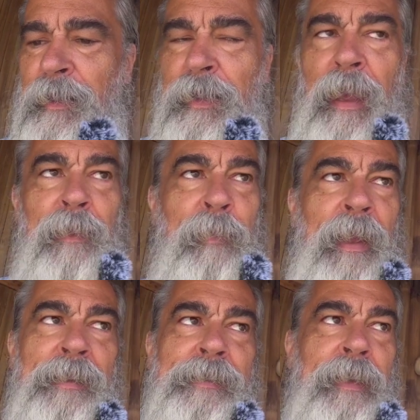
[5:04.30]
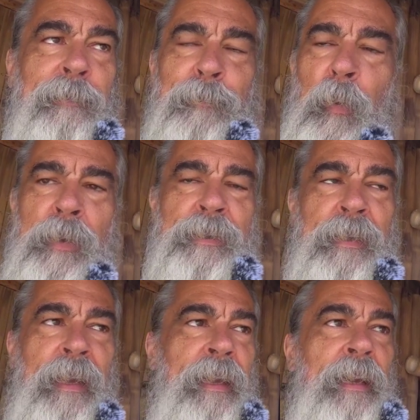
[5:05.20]
calamansi
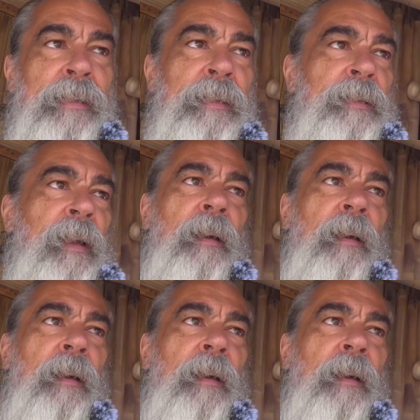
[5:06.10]
poison, I guess, because